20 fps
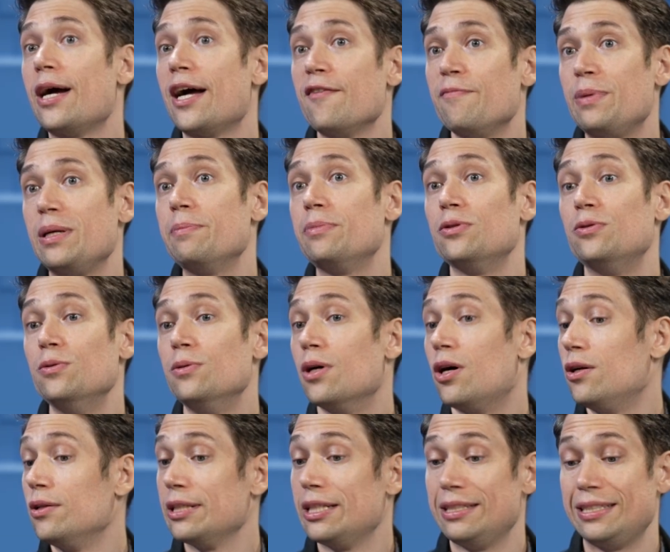have people who
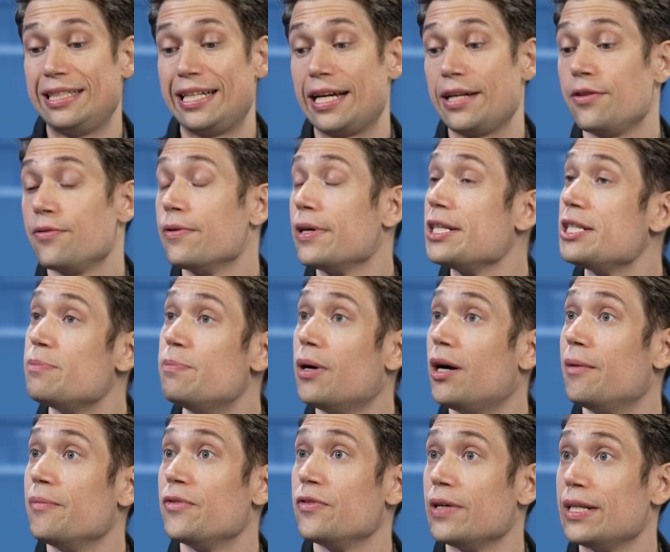call in death threats,
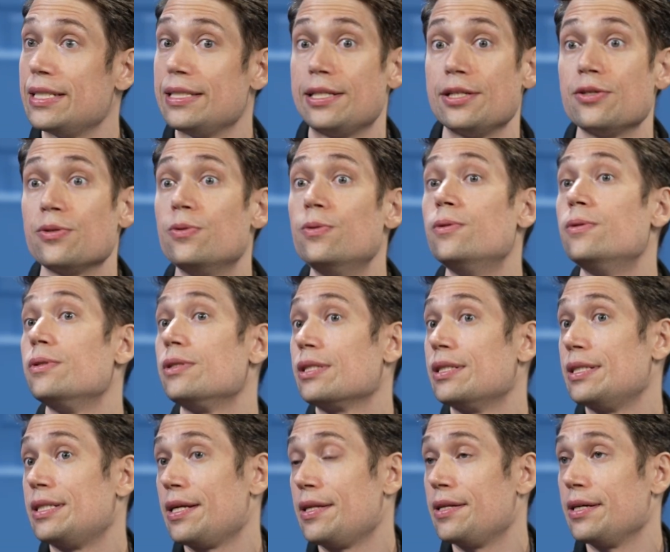bomb threats to schools
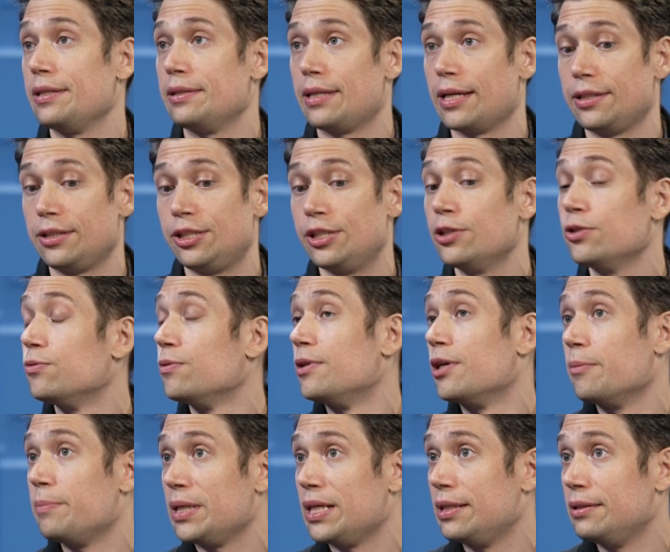because they think that children
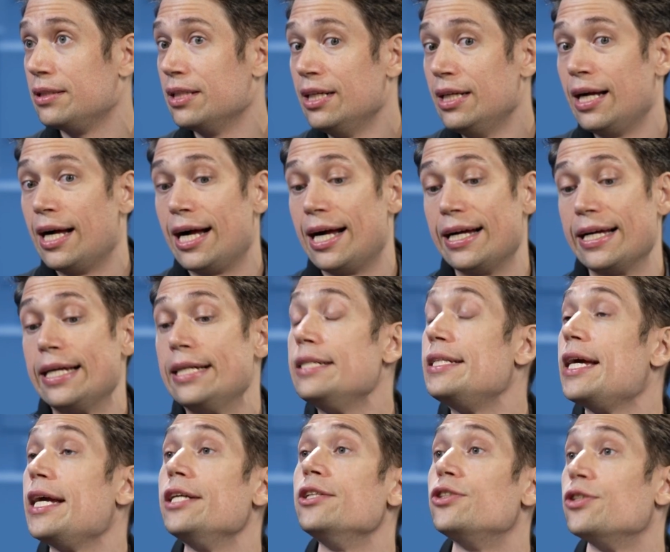are being
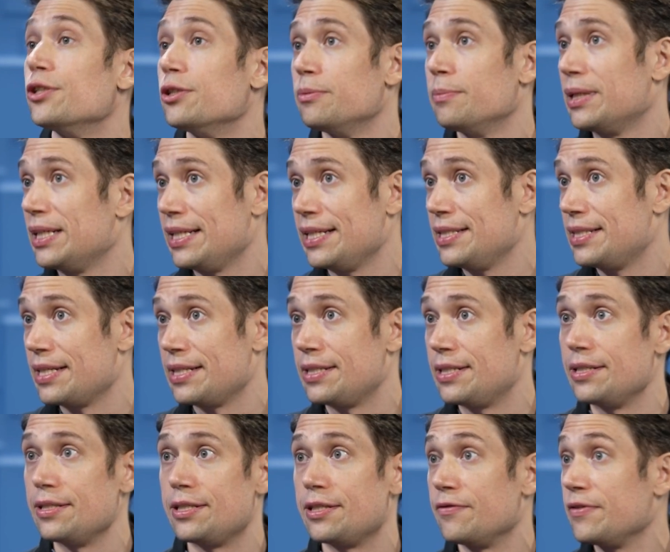endangered by the
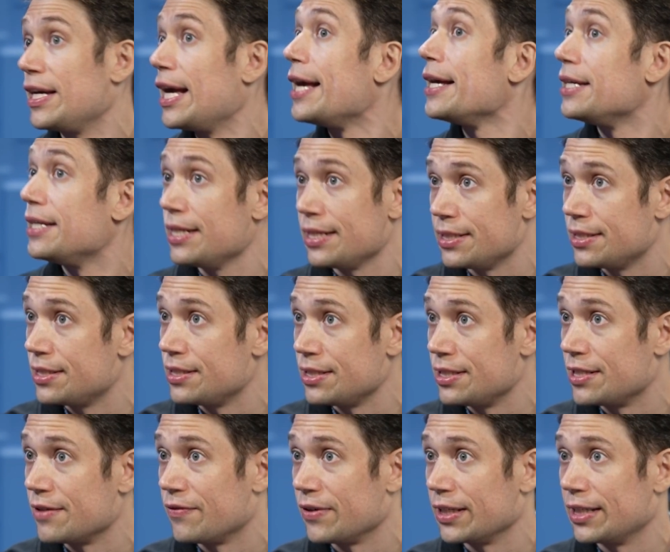existence of gay kids and
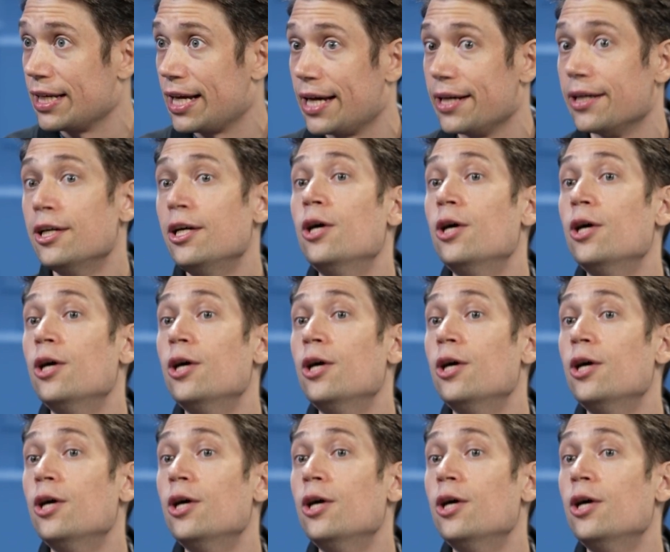stuff like that.